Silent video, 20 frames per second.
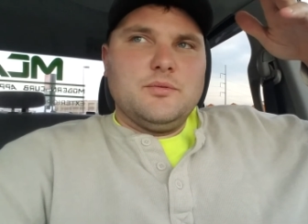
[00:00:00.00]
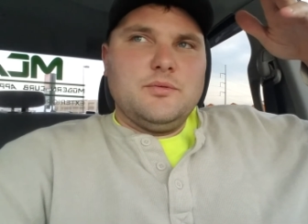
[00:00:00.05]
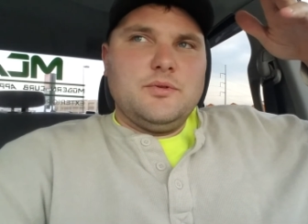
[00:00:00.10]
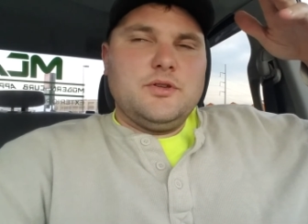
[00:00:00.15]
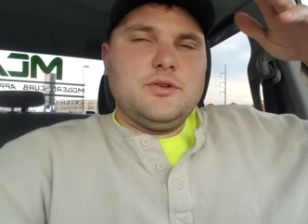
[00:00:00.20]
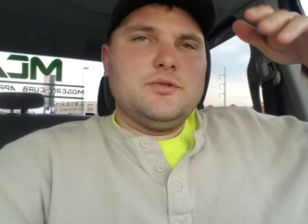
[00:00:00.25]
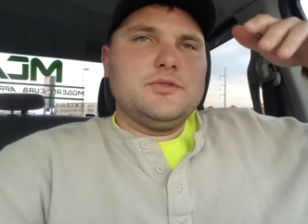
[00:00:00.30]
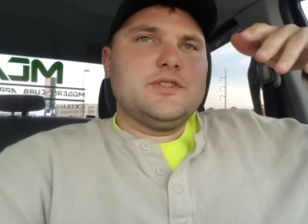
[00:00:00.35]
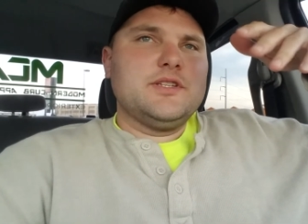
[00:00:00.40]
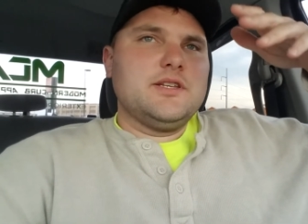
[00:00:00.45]

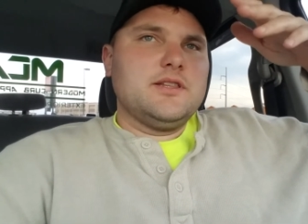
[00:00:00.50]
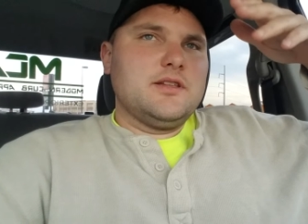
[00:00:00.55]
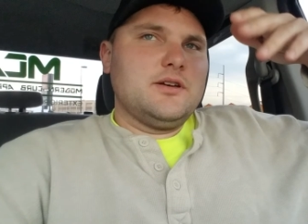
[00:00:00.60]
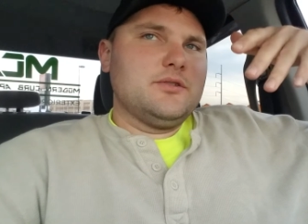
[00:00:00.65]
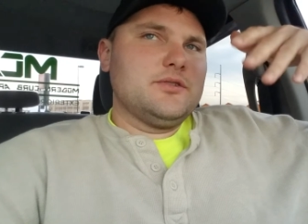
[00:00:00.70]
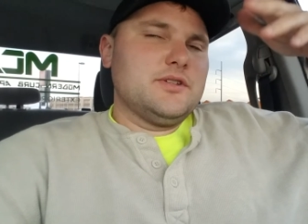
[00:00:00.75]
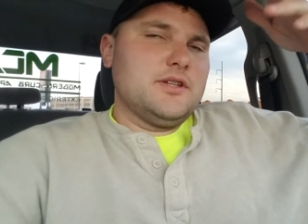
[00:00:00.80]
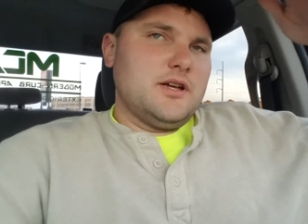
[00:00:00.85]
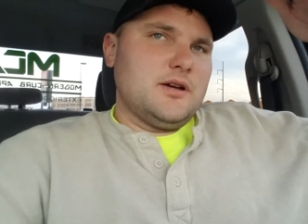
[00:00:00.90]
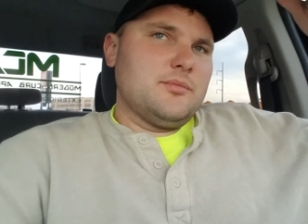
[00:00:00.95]
using
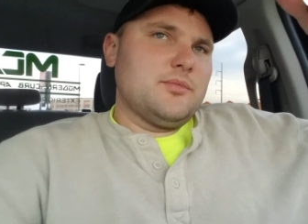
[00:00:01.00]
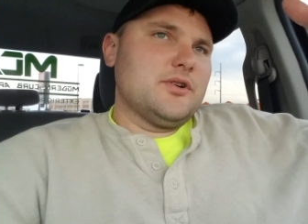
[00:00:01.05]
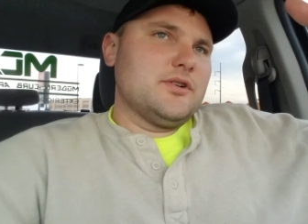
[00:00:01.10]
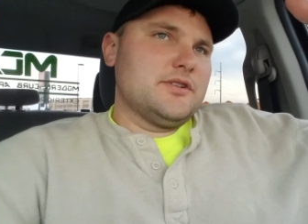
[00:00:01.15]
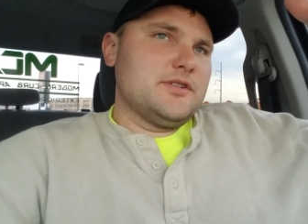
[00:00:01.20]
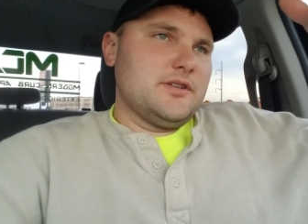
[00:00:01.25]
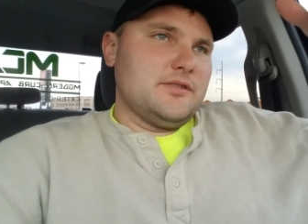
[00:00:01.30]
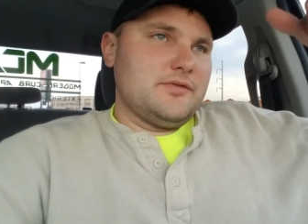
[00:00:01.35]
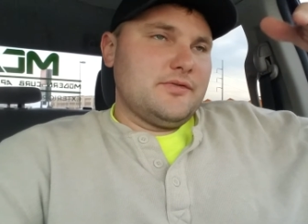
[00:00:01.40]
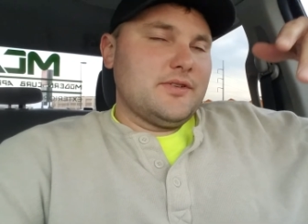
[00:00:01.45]
those
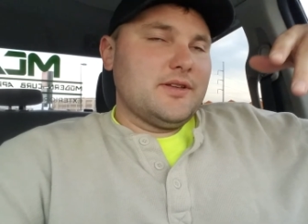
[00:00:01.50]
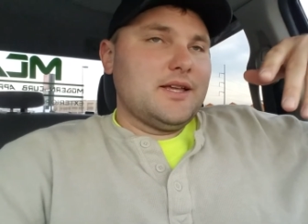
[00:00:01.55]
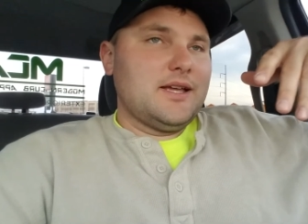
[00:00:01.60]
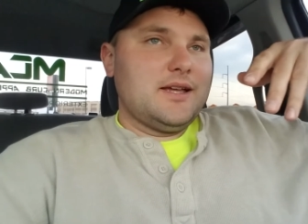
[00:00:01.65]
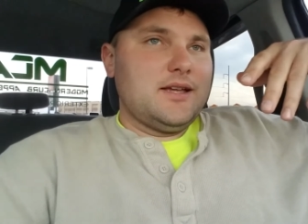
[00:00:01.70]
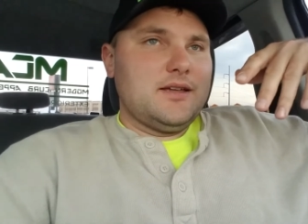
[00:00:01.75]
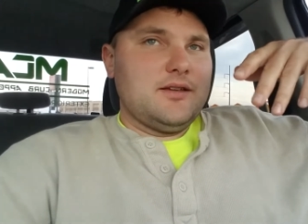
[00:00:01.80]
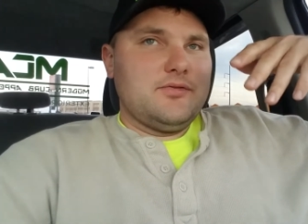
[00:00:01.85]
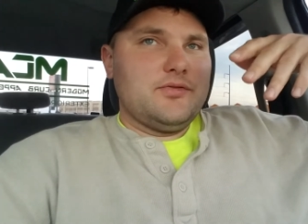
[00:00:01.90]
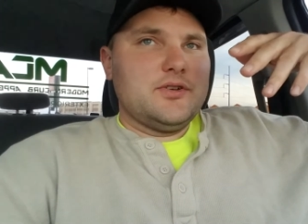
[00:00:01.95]
numbers of,
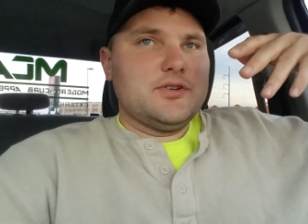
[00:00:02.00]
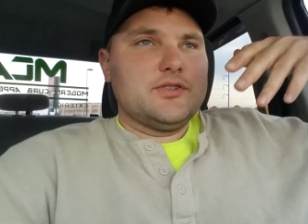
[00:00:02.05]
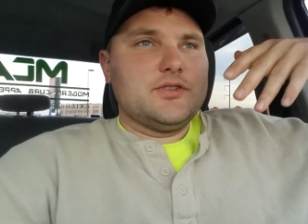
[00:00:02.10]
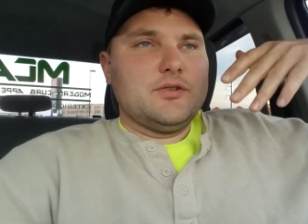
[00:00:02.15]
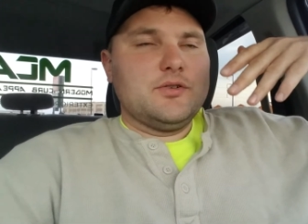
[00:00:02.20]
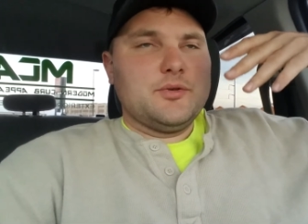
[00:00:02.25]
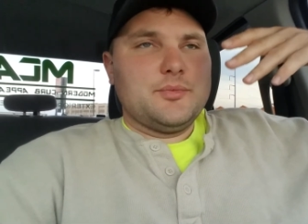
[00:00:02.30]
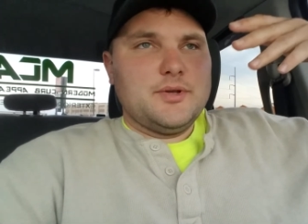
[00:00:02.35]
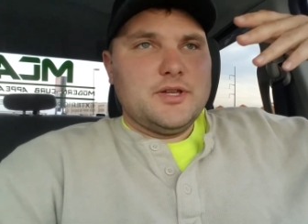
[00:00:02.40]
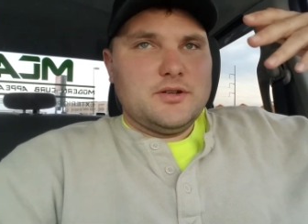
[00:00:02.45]
hey, if your
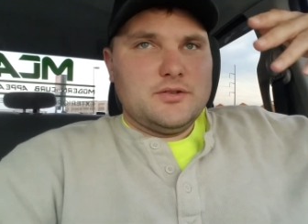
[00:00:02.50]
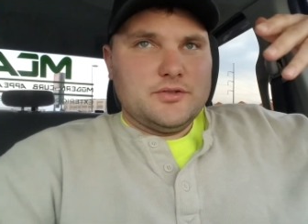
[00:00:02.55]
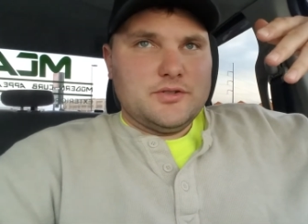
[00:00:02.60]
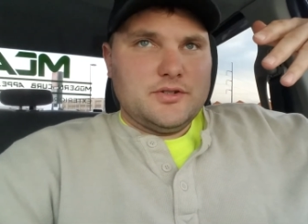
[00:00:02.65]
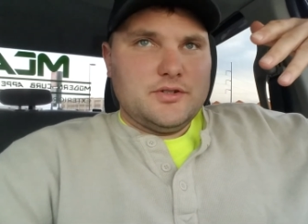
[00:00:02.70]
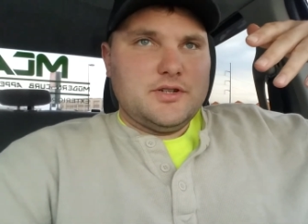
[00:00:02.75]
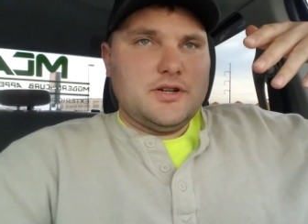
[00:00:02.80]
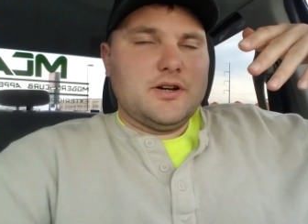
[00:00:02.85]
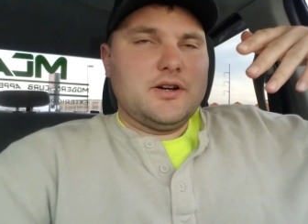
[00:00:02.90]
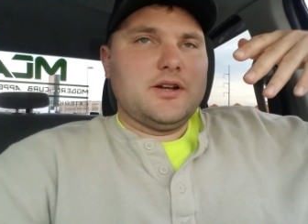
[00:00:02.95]
solar panels
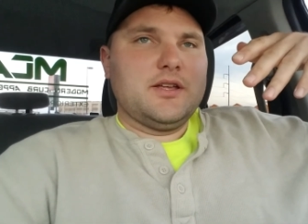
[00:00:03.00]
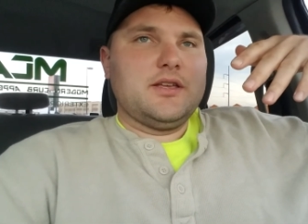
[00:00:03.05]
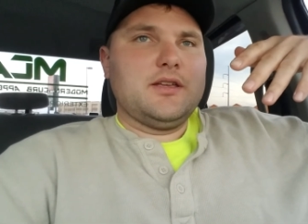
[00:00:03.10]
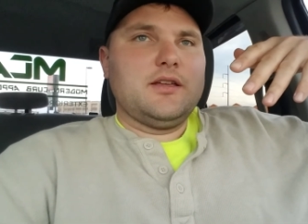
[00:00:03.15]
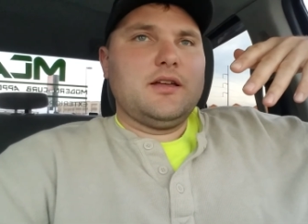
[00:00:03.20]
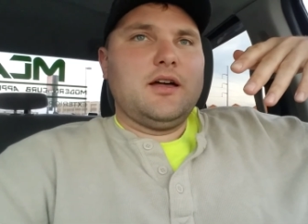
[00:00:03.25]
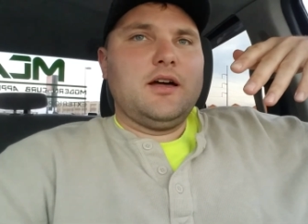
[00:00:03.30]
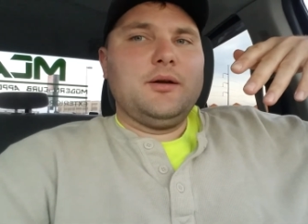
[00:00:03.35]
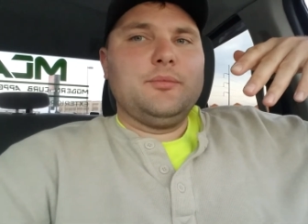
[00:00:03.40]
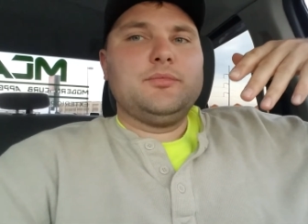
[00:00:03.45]
are
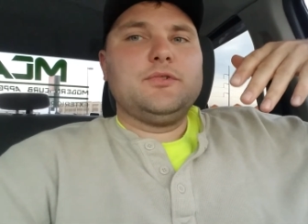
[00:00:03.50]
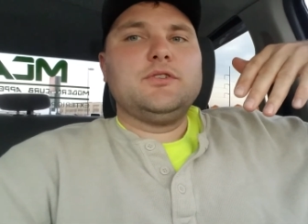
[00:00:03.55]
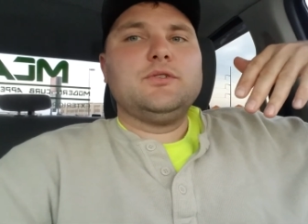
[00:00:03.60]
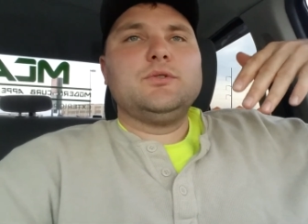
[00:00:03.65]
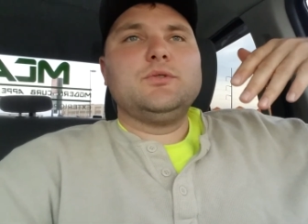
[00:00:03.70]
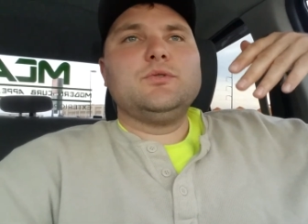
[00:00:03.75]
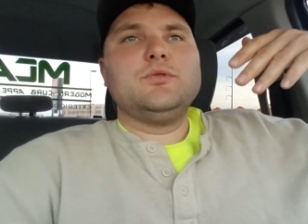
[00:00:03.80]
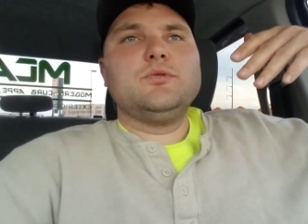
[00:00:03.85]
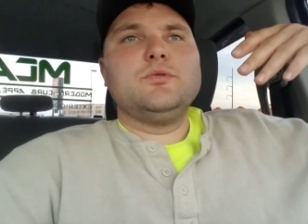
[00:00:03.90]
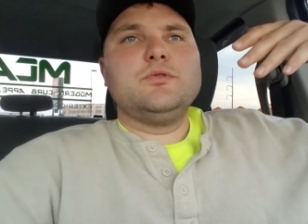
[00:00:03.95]
dirty, up
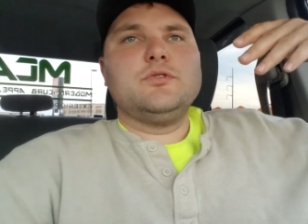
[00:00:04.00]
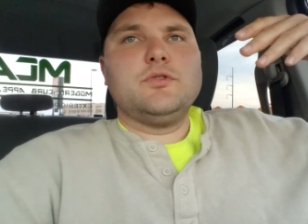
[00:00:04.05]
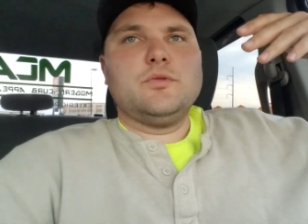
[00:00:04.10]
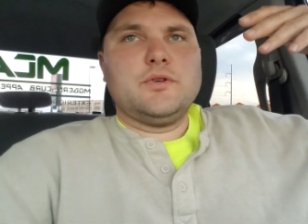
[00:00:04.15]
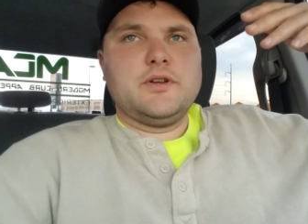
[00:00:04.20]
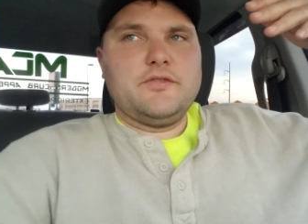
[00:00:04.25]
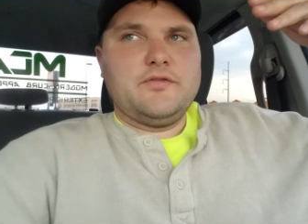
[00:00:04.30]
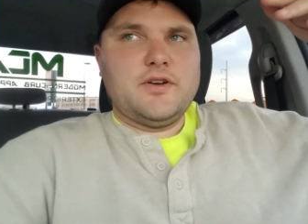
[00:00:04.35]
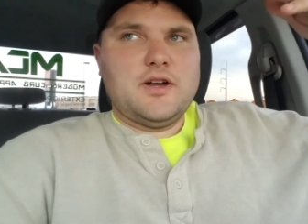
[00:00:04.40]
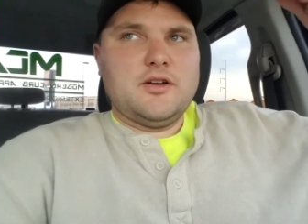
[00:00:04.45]
to
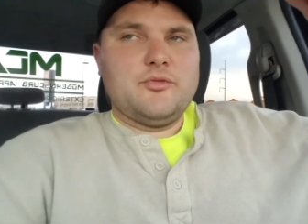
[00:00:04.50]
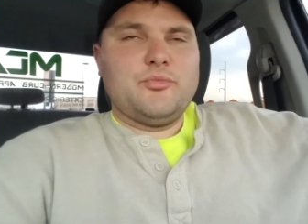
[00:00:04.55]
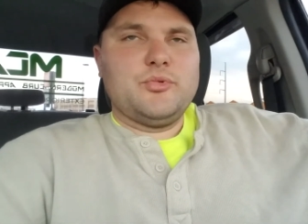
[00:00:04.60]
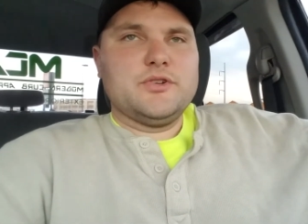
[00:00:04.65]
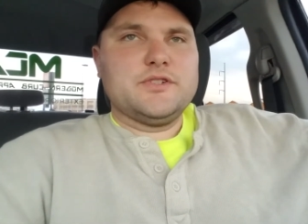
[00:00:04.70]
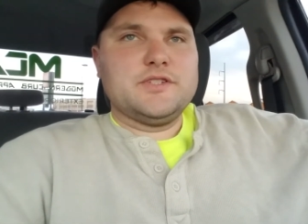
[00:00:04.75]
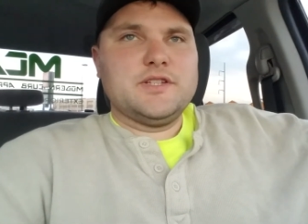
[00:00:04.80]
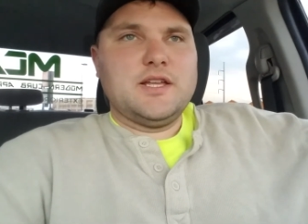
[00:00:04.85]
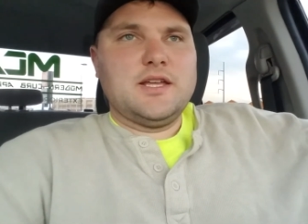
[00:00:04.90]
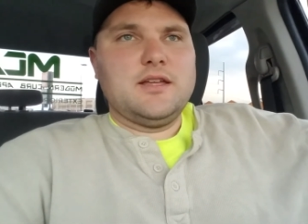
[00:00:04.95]

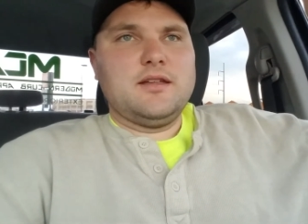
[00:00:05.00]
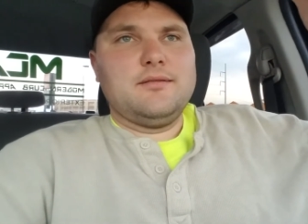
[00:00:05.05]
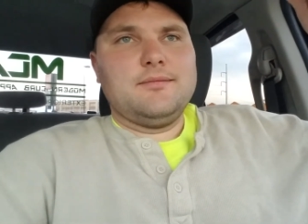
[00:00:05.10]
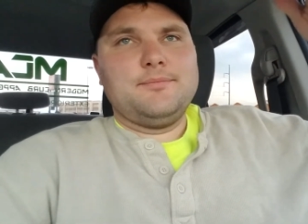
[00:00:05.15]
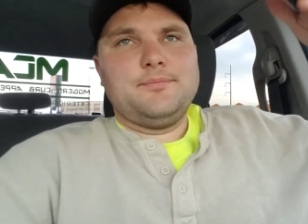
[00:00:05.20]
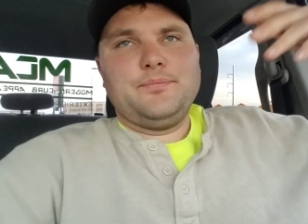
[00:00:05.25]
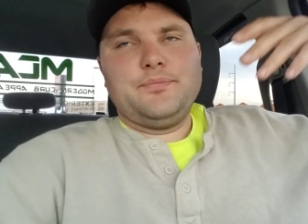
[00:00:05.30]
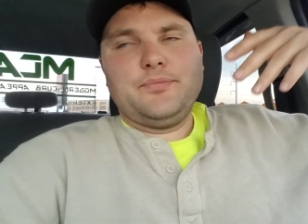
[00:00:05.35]
25%,